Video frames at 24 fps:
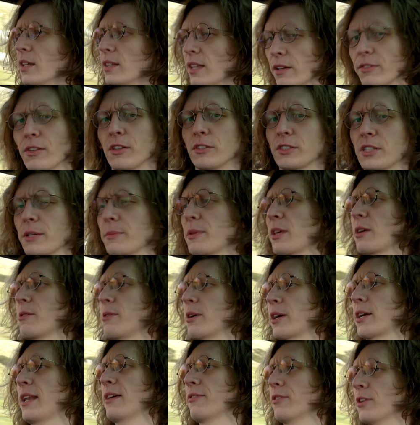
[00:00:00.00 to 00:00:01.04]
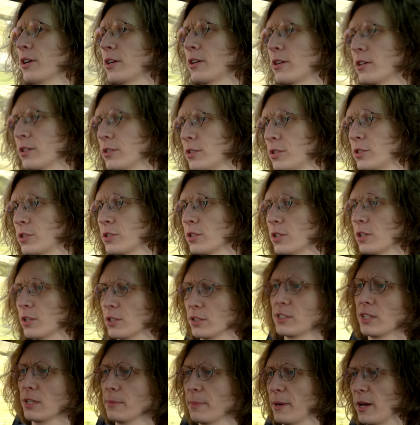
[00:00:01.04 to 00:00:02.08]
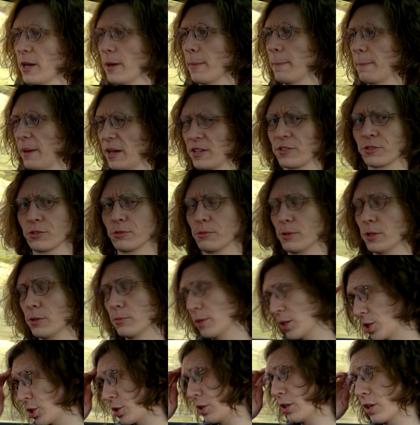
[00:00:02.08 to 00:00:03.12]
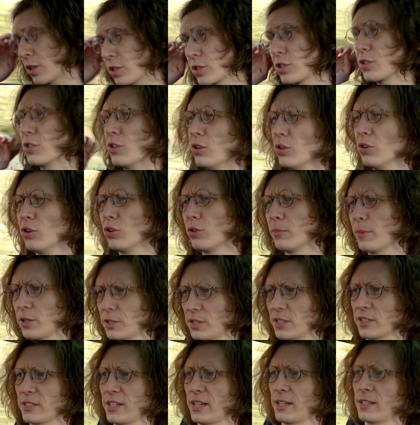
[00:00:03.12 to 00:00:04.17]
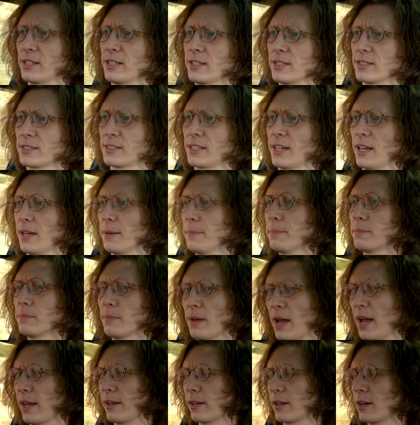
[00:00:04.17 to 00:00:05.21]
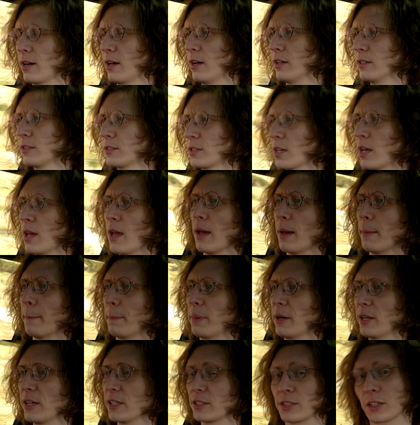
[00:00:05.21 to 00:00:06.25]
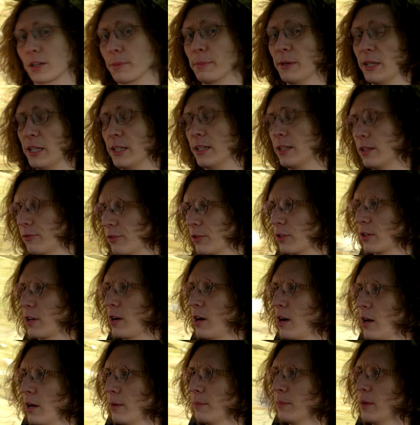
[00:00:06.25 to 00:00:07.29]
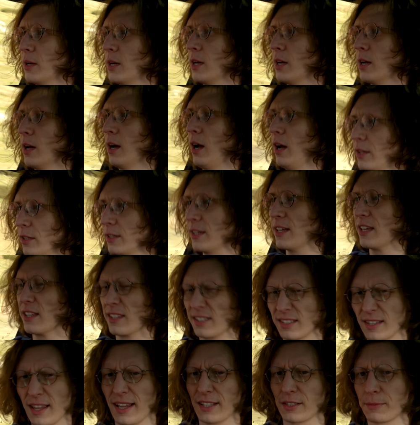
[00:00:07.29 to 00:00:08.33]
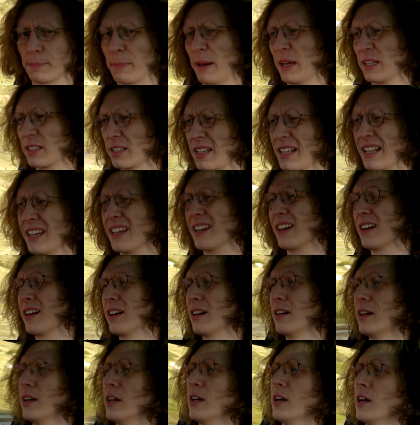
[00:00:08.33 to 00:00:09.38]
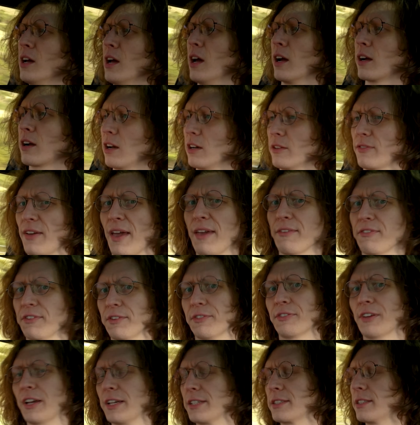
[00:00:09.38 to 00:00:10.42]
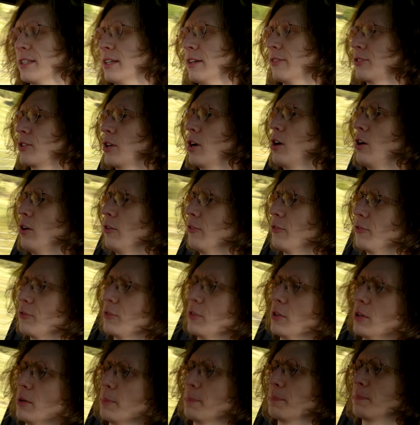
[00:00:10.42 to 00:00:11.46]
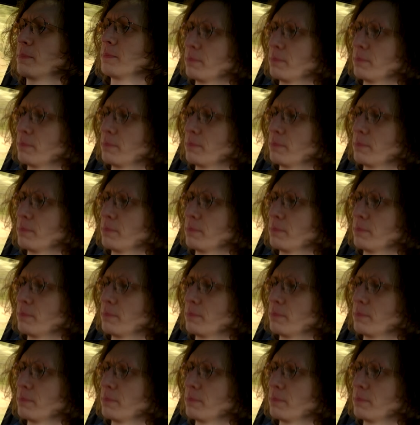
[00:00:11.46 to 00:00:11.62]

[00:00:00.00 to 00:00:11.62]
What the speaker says: They've done something quite clever, because you can still buy a petrol one, which looks almost exactly the same at a glance, but it's a completely different car underneath. That's basically a kind of heavy facelift of the